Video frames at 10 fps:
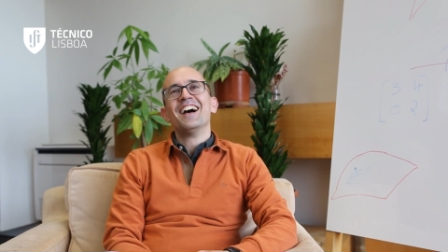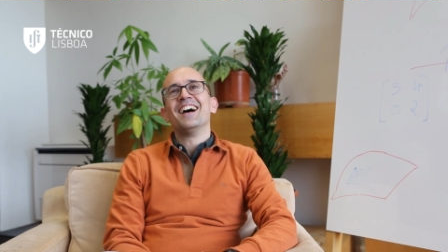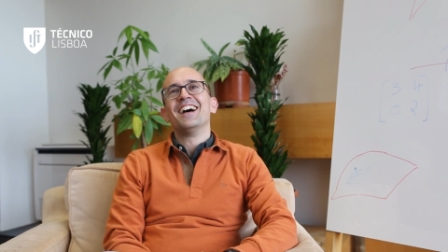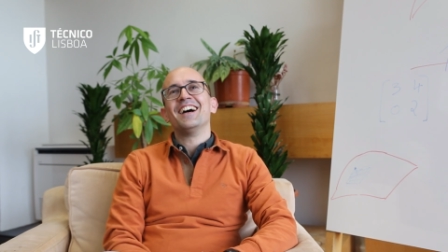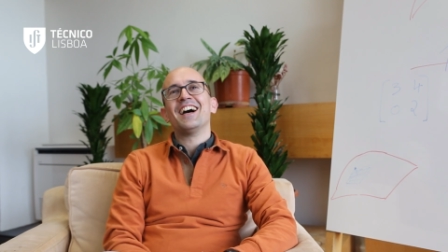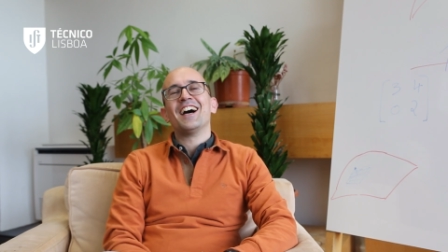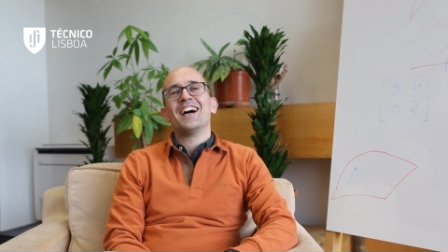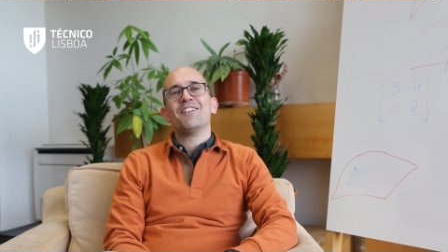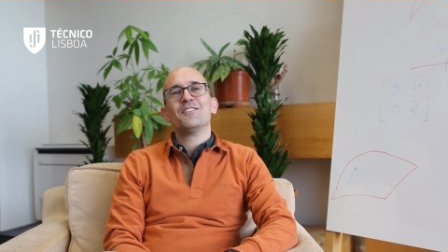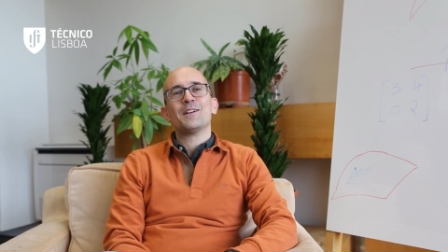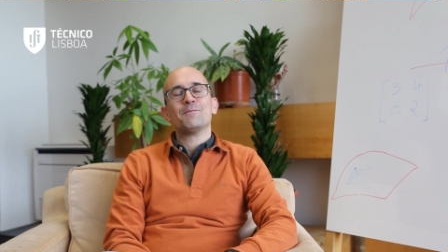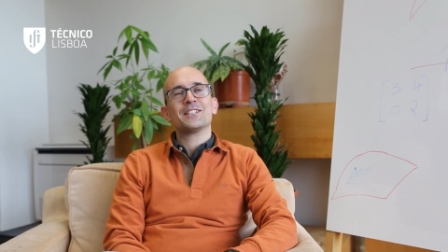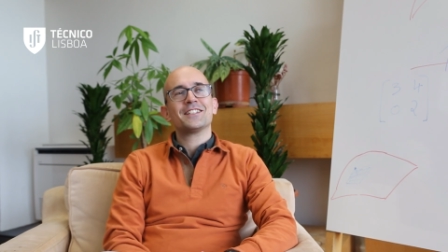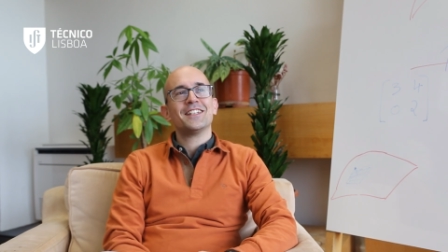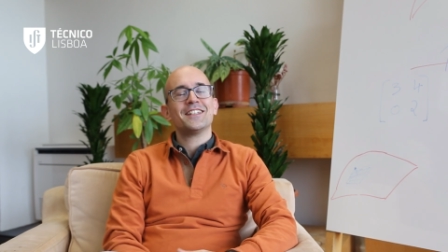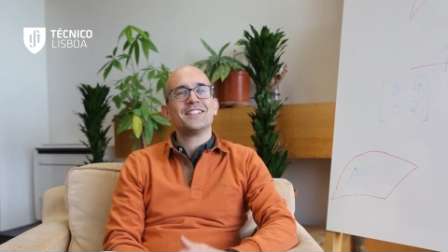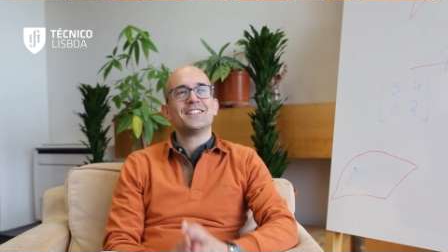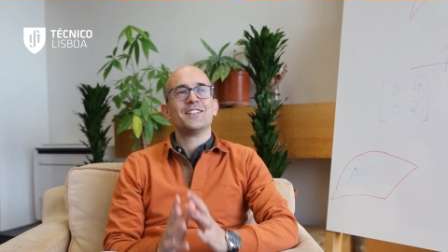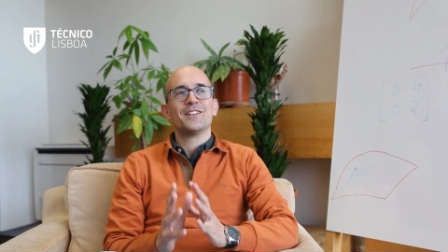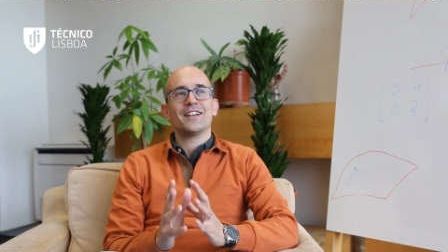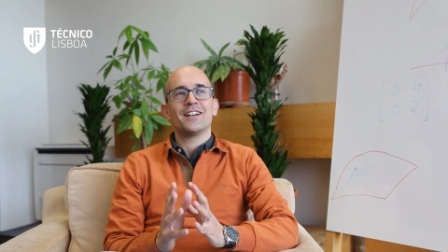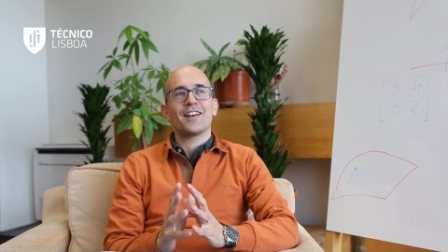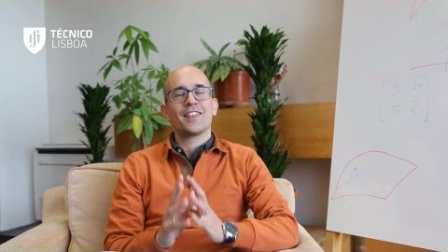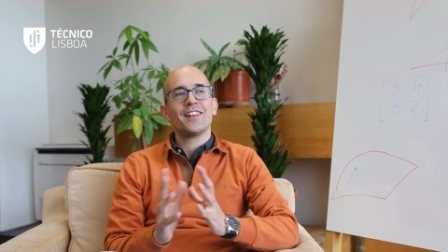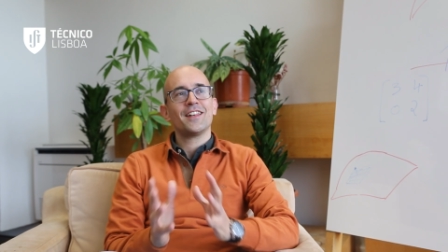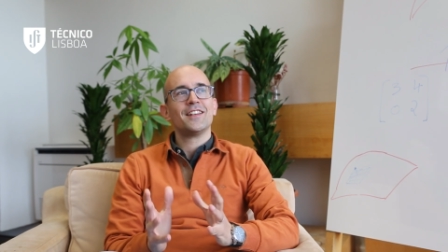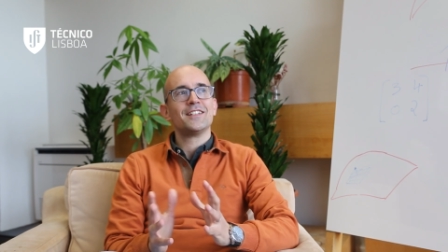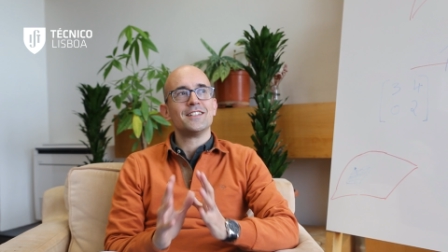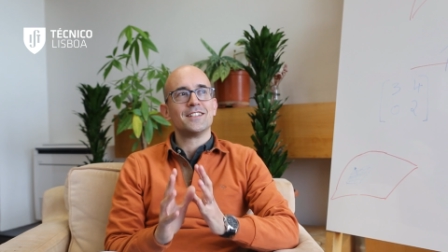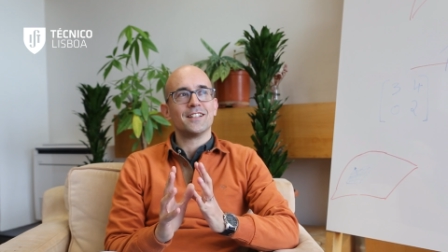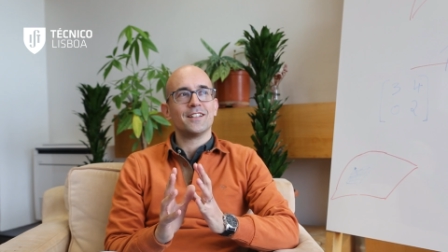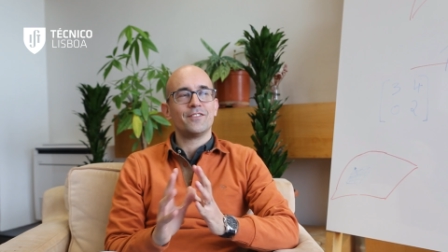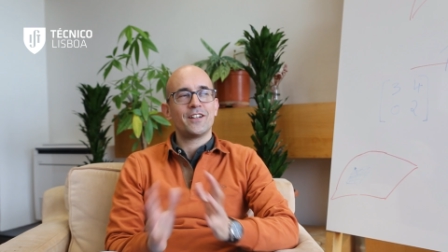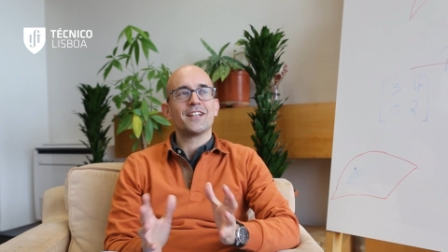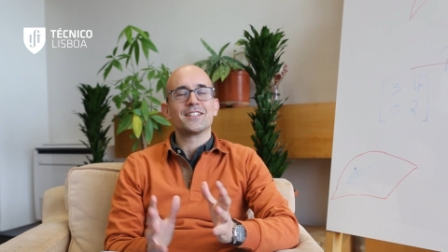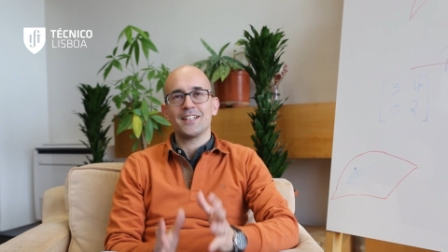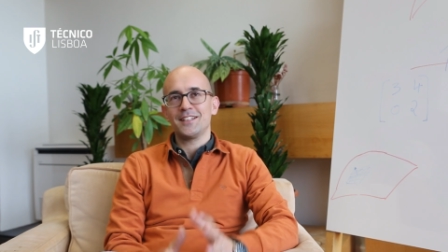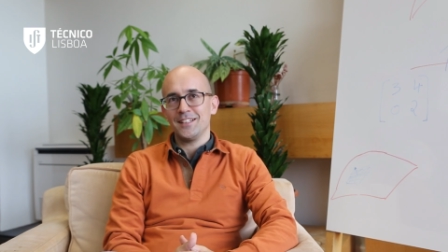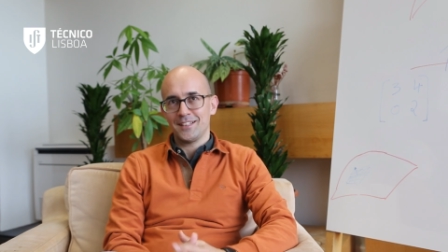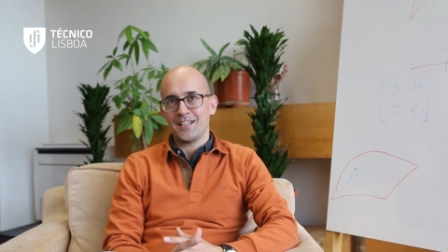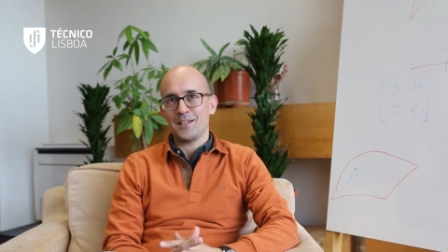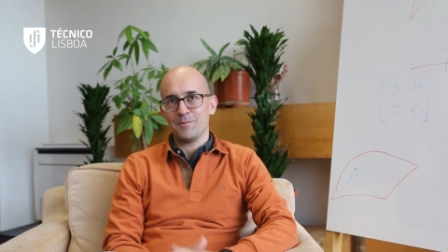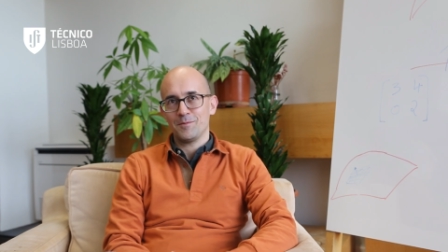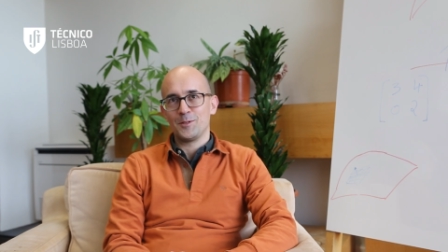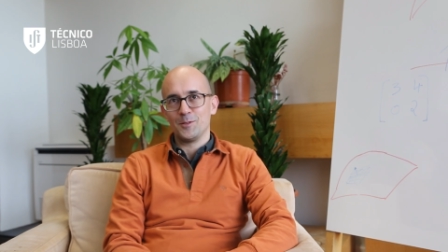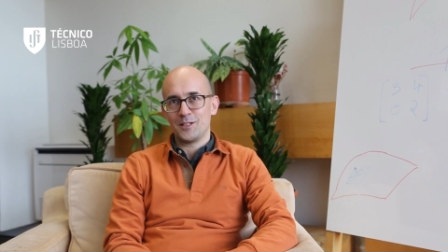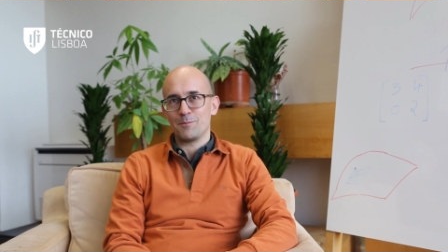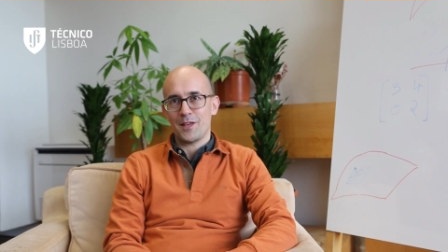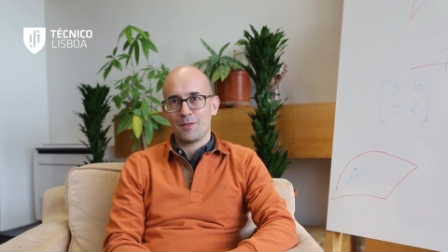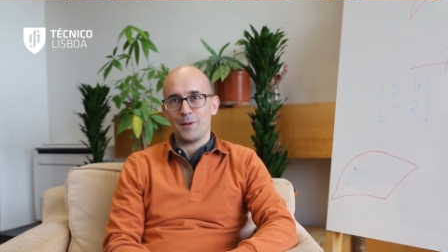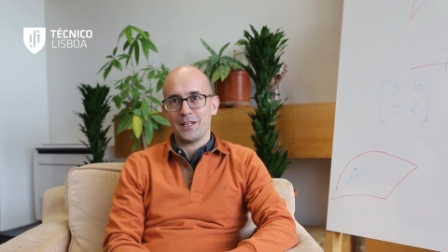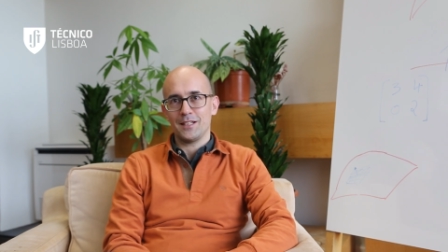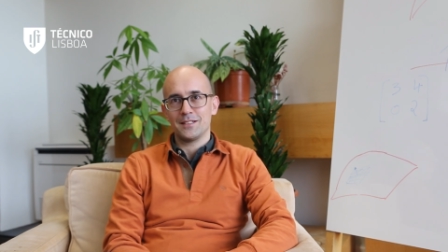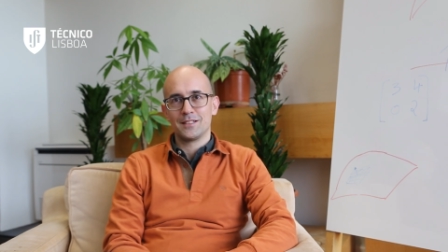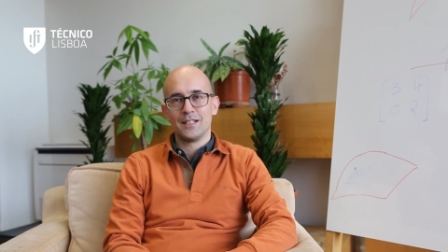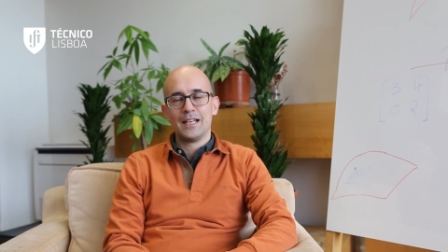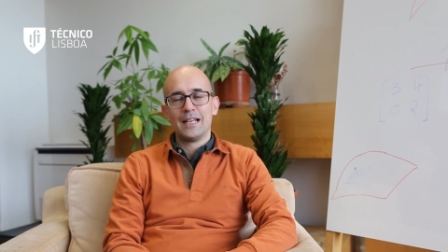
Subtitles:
I must say that I think this is a very exciting time to learn mathematics.